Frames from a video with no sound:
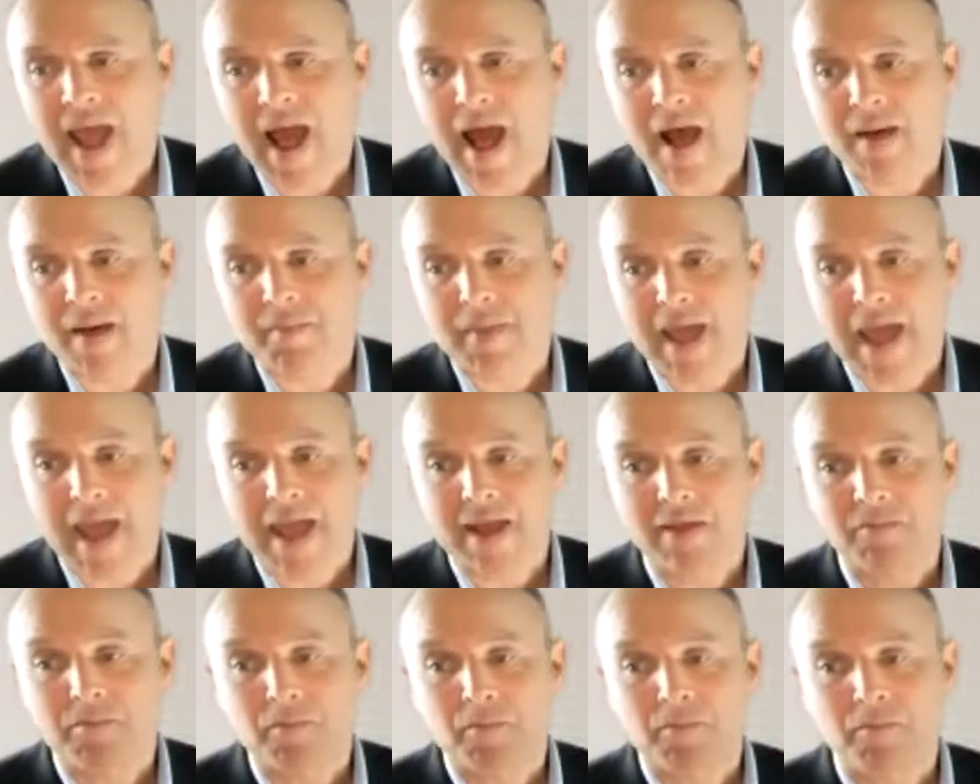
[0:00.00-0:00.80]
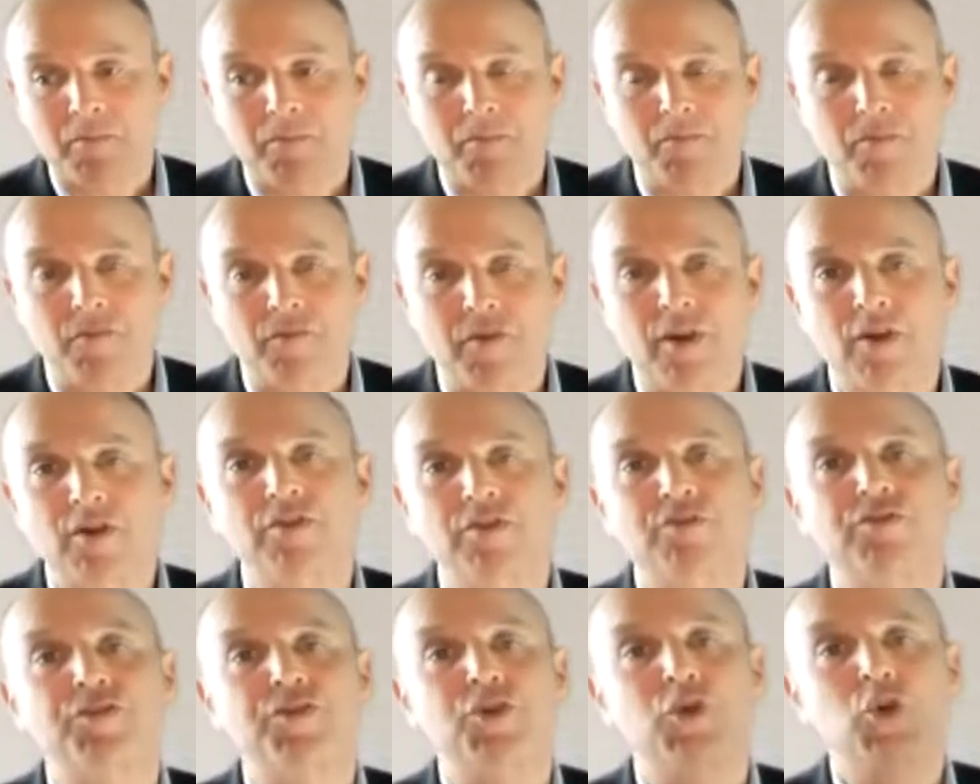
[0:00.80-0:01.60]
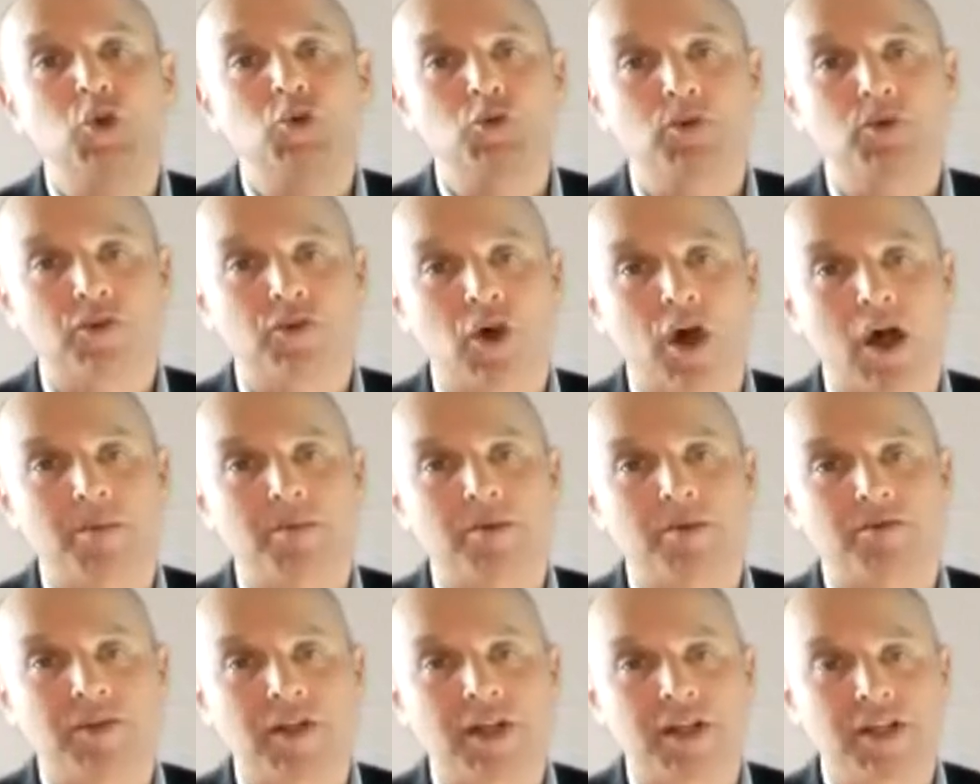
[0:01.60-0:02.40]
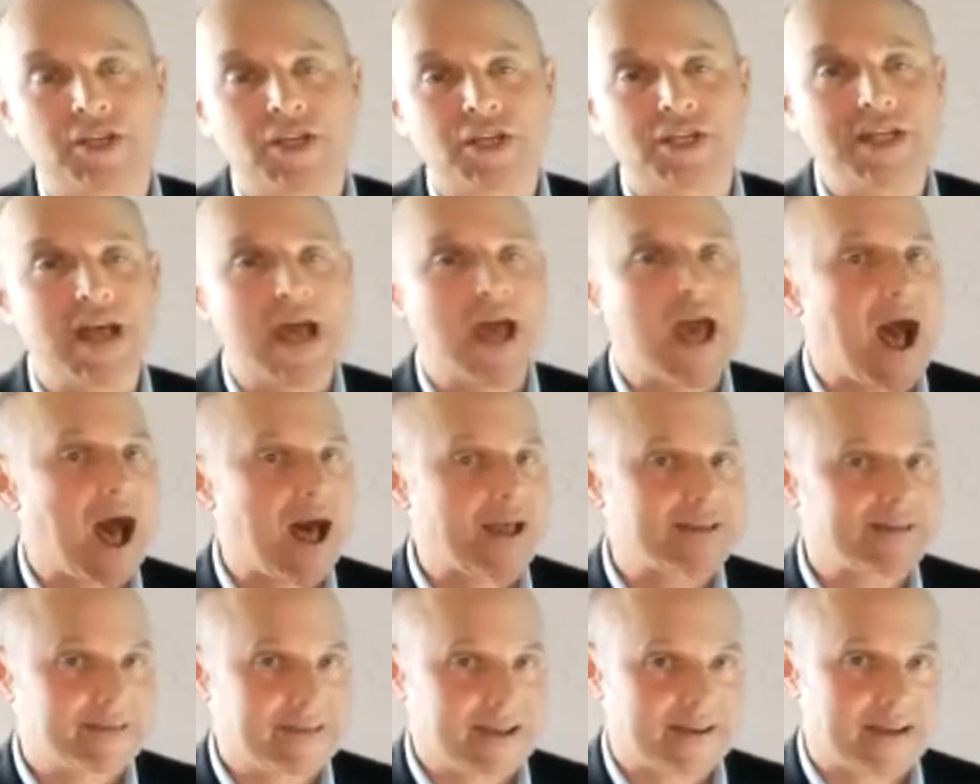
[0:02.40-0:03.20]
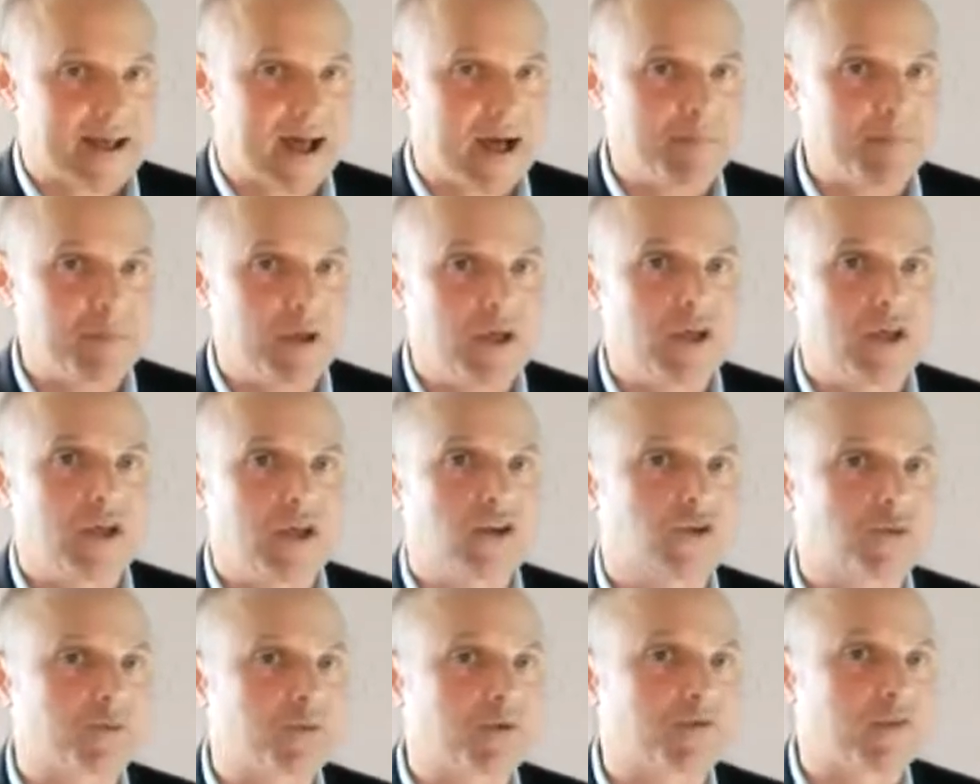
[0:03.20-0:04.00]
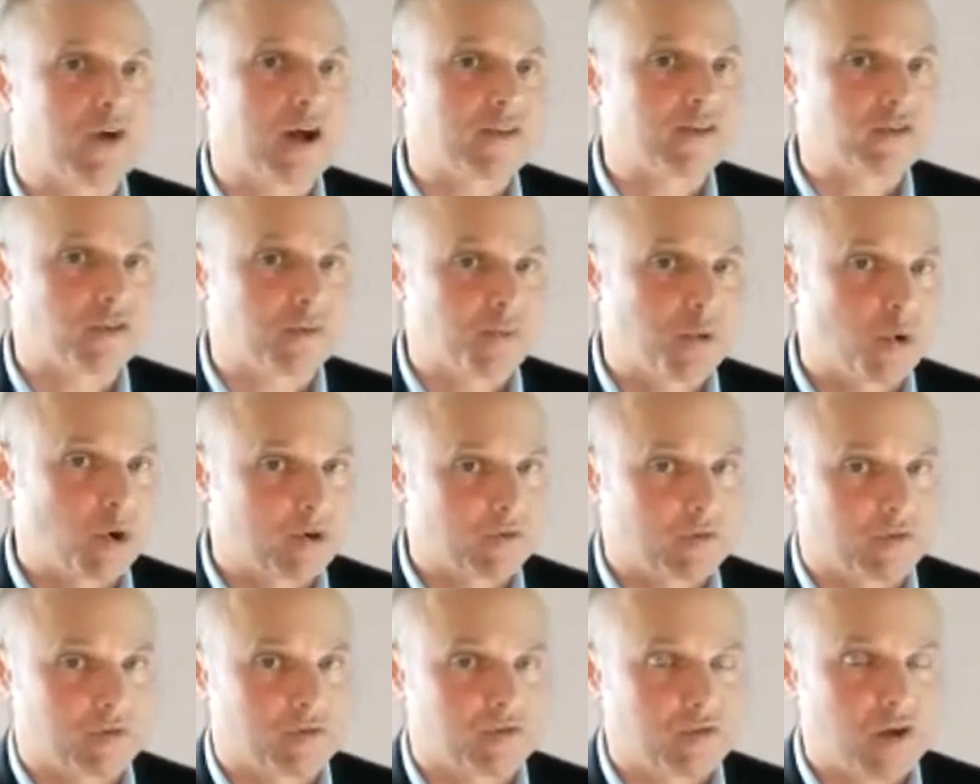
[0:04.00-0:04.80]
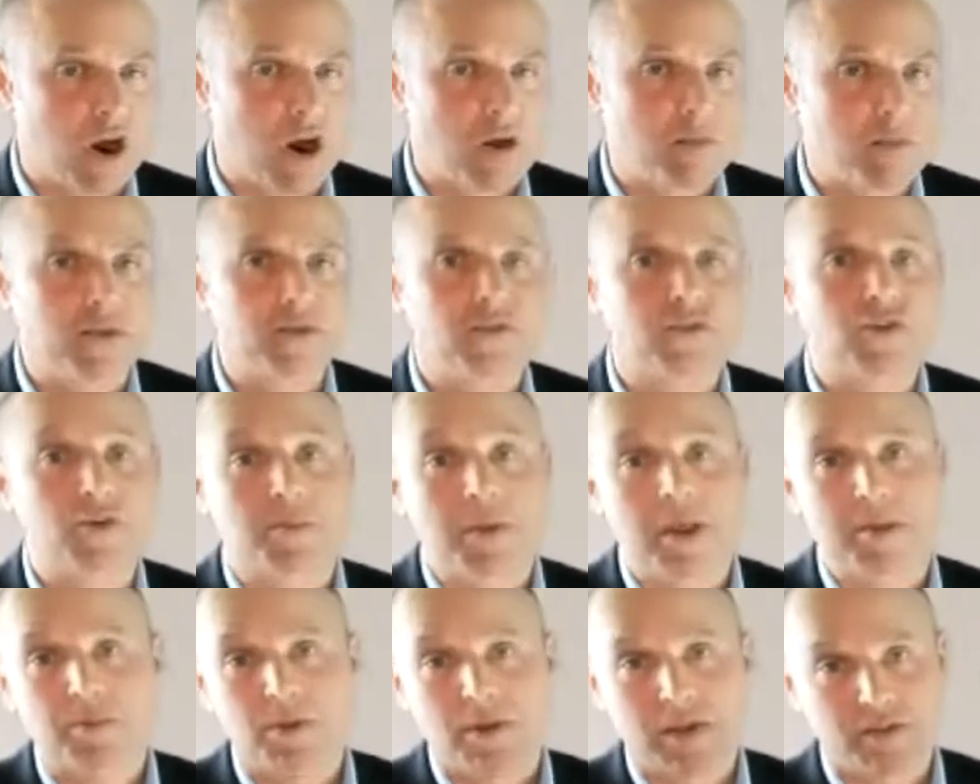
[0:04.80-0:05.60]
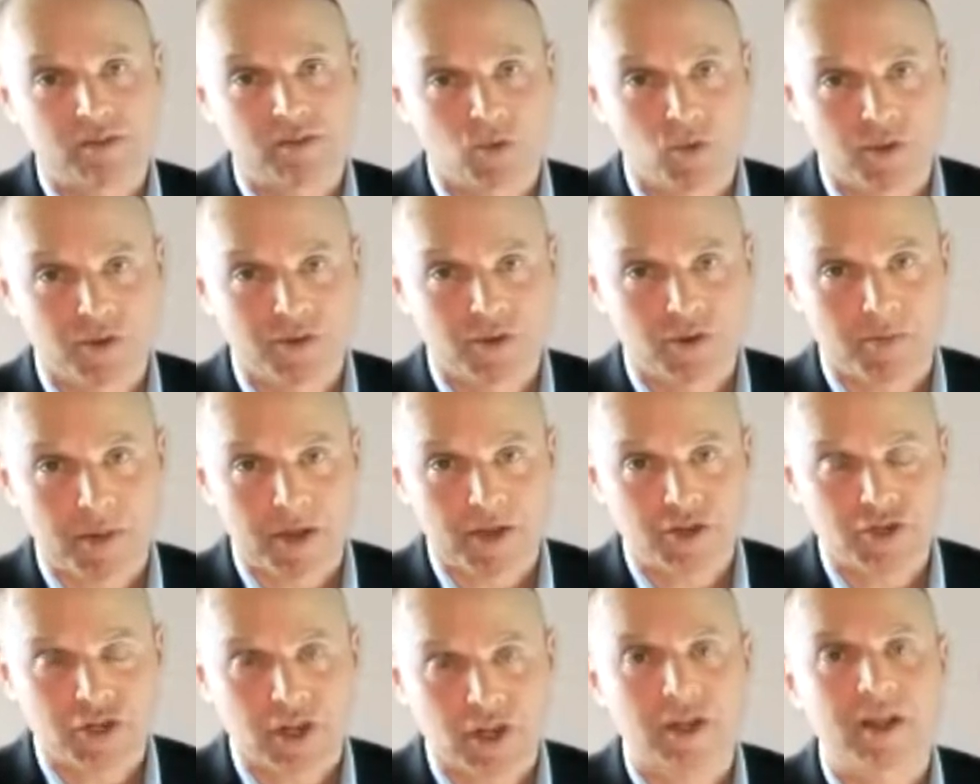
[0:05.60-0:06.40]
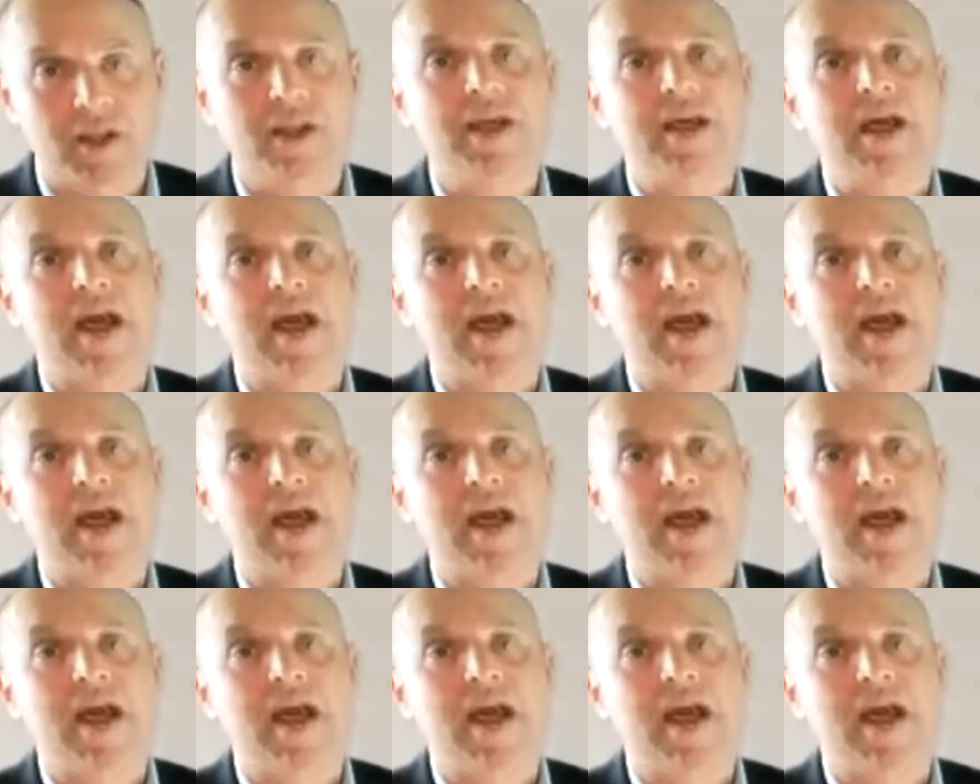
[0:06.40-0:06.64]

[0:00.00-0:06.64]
and very few retirement villages are set up to provide supportive environments to people living with dementia.